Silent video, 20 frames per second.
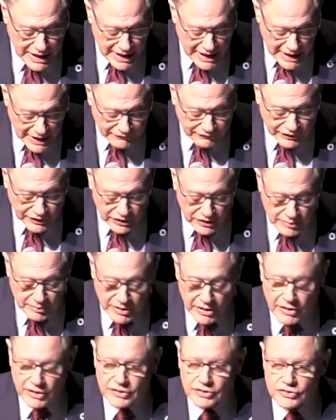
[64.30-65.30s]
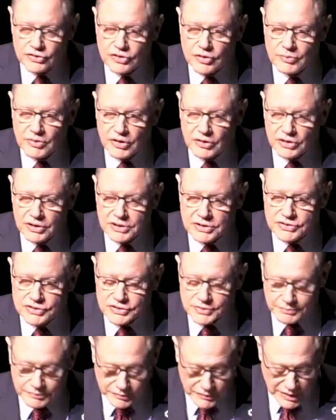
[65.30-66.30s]
African American
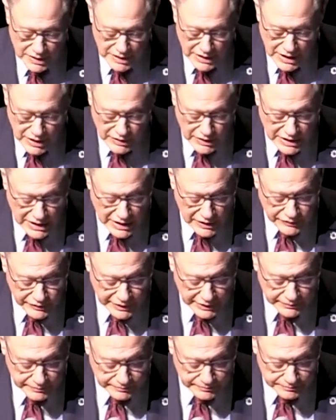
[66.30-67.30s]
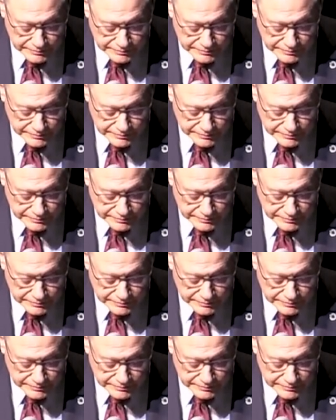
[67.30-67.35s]
communities in our county.